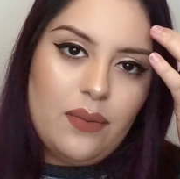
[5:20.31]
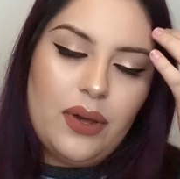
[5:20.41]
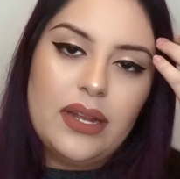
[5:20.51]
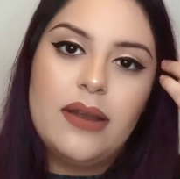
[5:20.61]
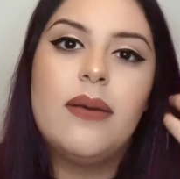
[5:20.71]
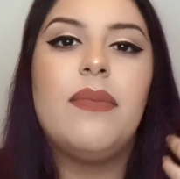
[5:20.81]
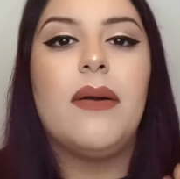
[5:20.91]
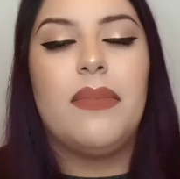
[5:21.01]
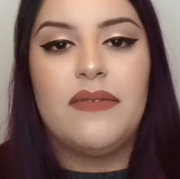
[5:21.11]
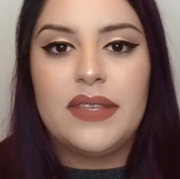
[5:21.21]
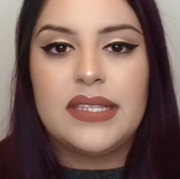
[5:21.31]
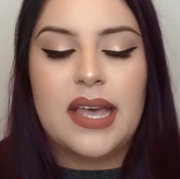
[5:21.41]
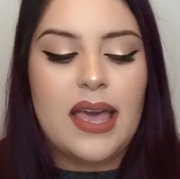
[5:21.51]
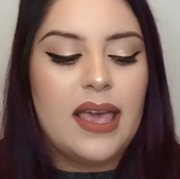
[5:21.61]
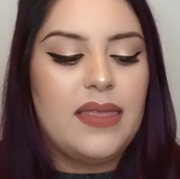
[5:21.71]
one pump of this
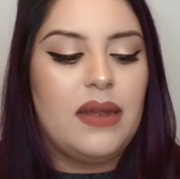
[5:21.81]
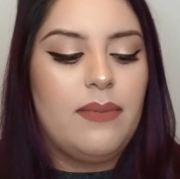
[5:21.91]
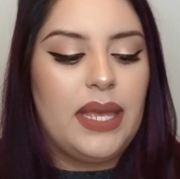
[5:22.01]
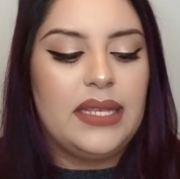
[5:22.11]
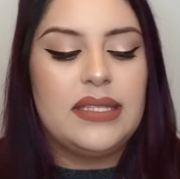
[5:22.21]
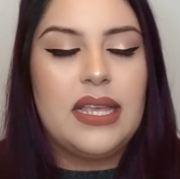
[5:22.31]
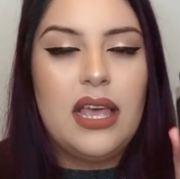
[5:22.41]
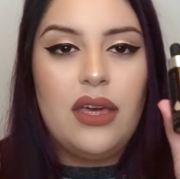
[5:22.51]
guy and then mix